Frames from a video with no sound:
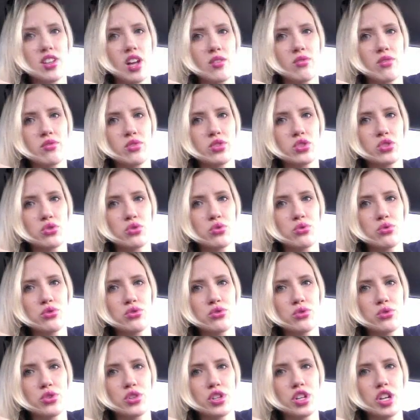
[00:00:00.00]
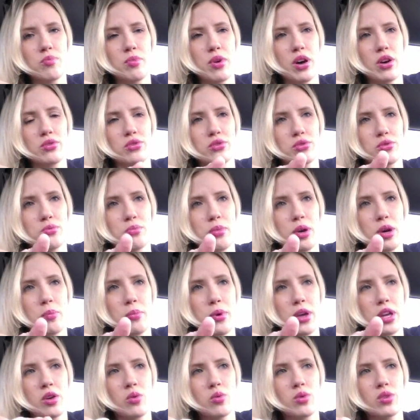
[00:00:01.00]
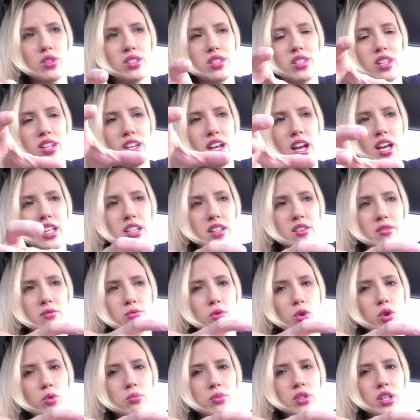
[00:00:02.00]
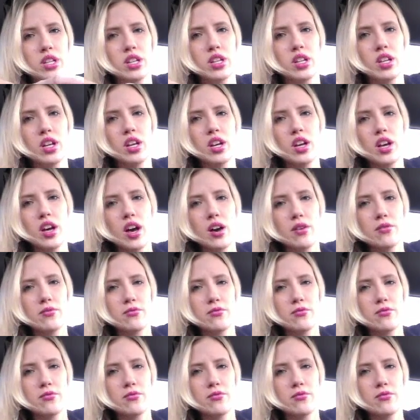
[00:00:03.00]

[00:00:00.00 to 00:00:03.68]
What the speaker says: off of a true story about two male penguins that kind of formed a